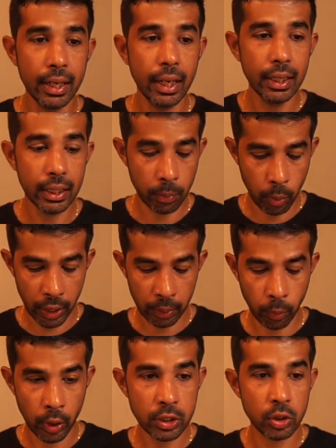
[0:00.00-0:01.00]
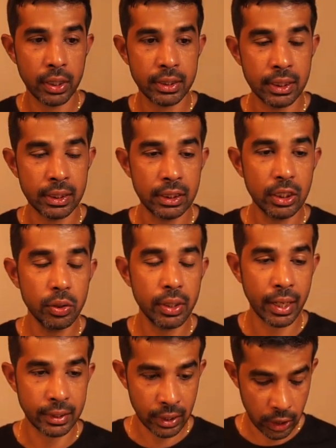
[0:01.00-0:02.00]
hit the breakpoint. So let's continue the
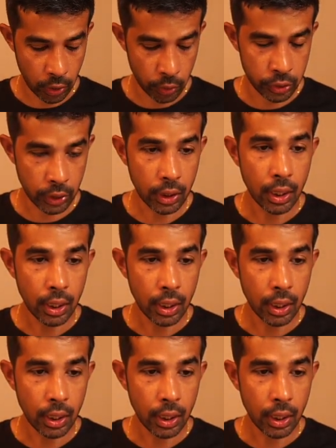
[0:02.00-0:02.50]
execution.